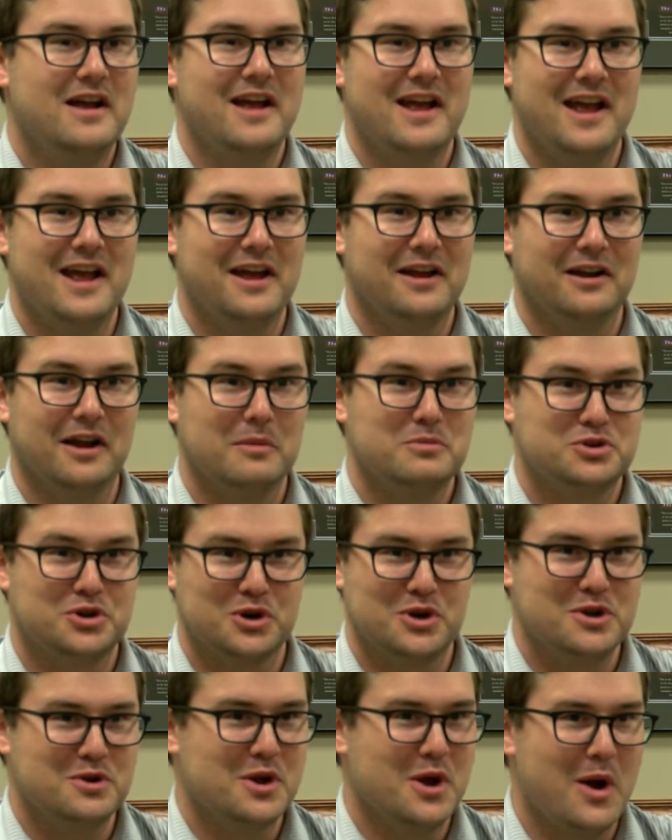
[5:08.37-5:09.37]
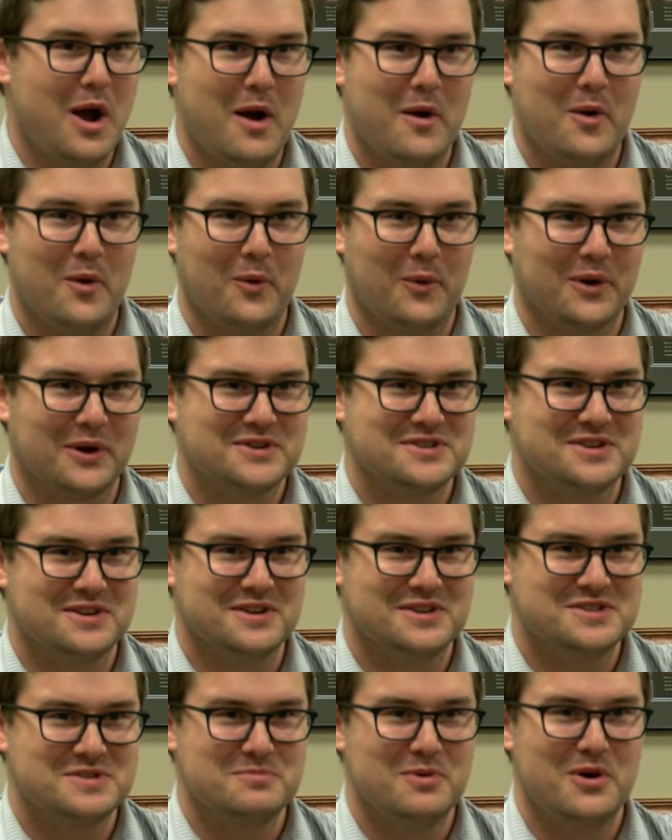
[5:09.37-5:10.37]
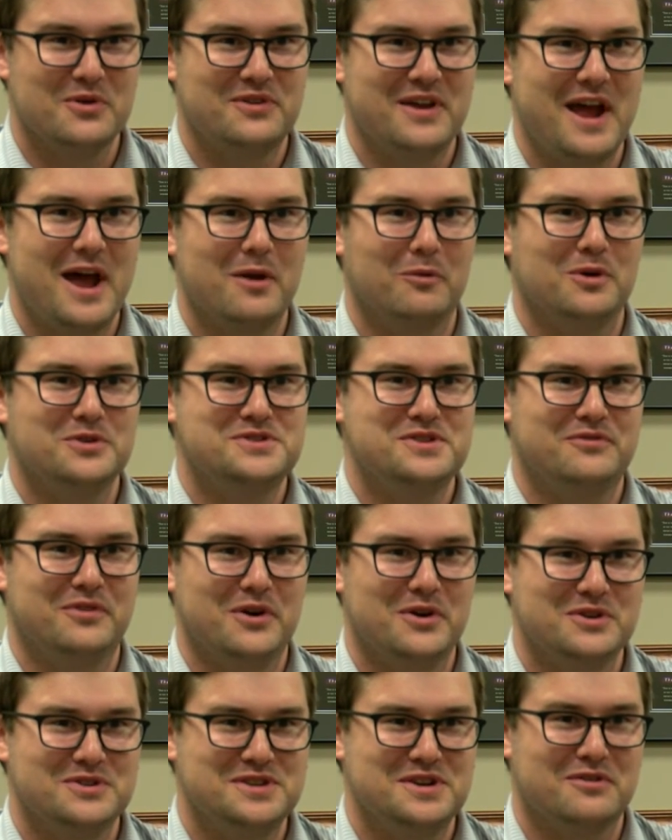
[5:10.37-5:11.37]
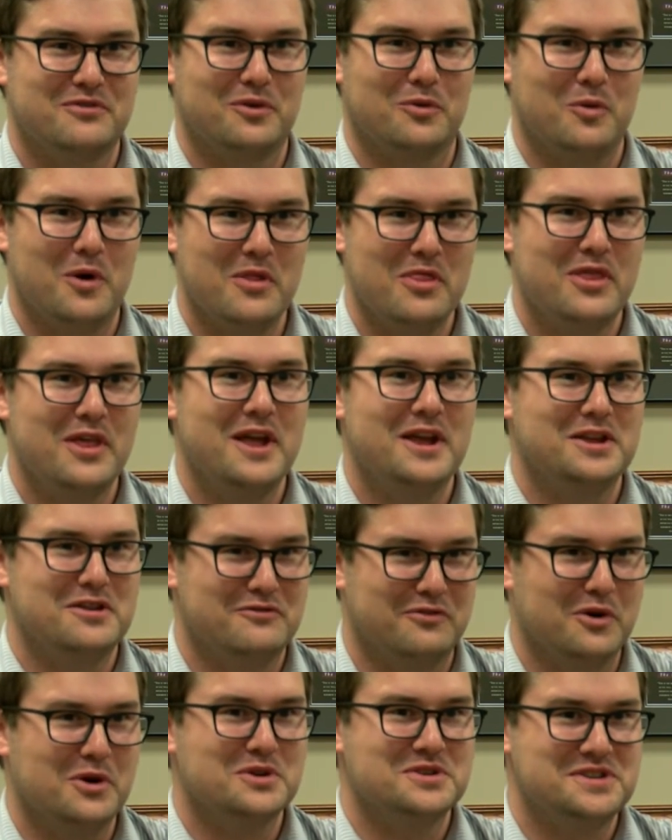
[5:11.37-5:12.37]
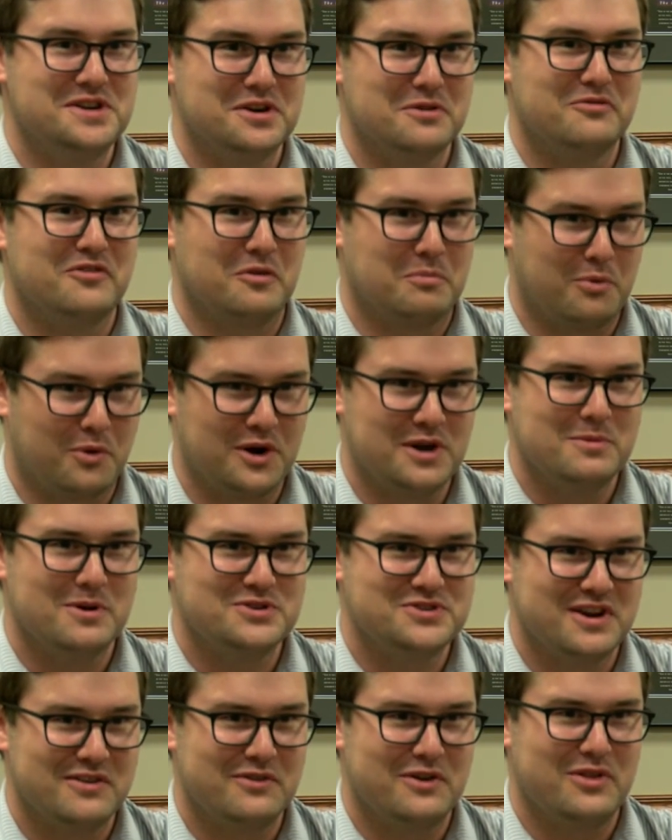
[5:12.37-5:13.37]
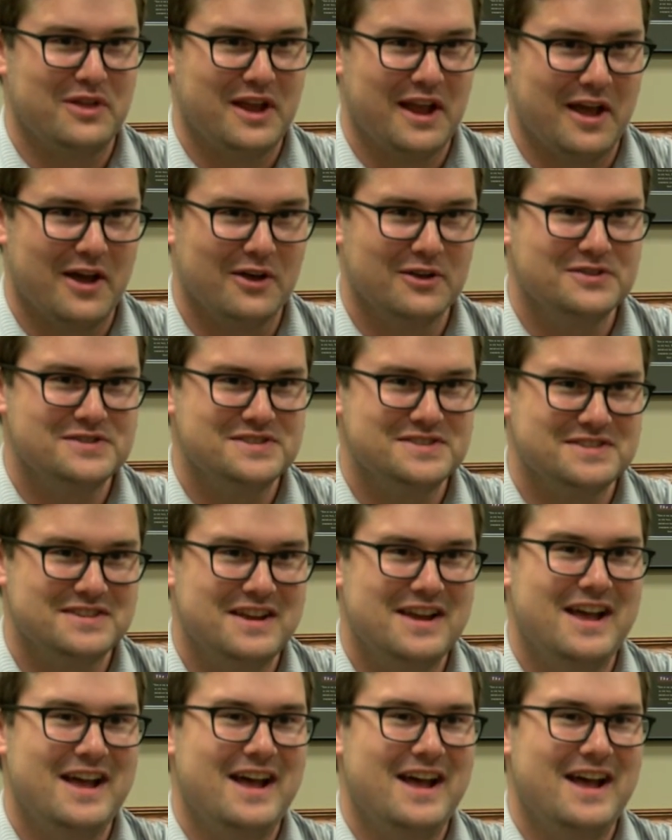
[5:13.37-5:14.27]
And I'm sure you know how it works in a small town. Once you volunteer for one thing, you volunteer for pretty much everything else.